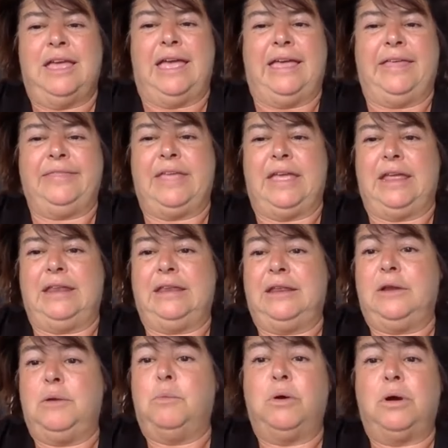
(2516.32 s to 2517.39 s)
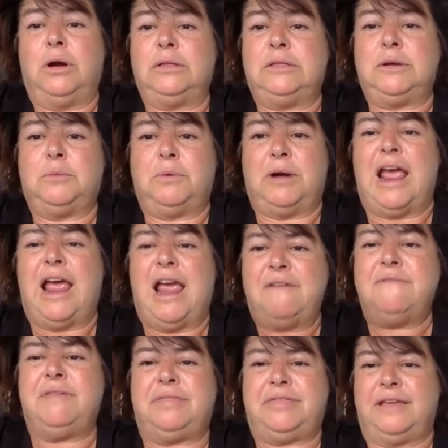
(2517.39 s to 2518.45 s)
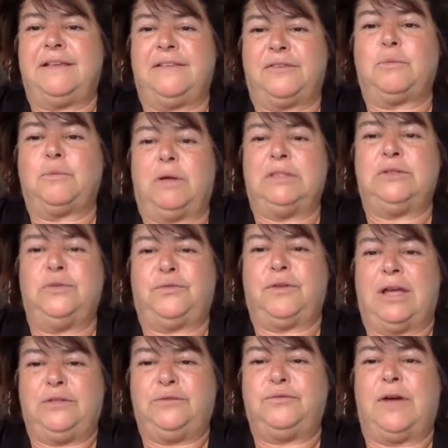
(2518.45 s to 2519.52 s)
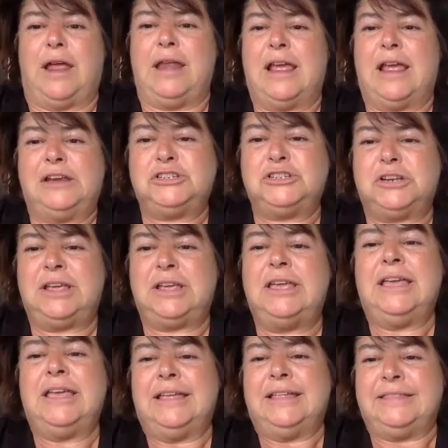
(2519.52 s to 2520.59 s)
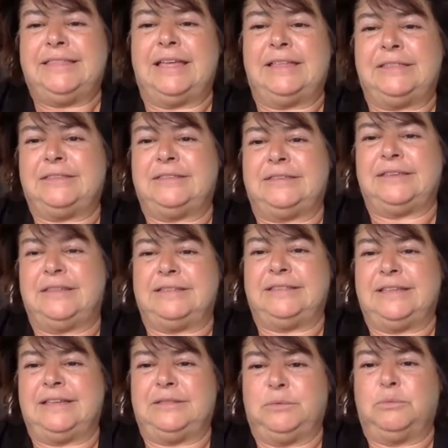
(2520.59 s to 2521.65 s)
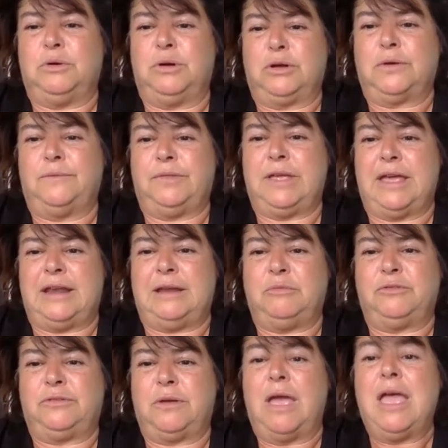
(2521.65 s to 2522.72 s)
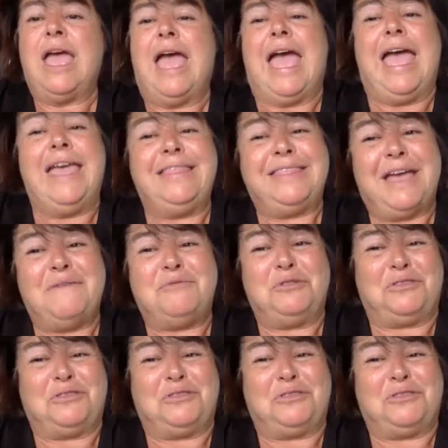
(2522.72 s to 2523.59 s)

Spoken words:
And in a world where everything is quantified financially, that the work of the animals, and I would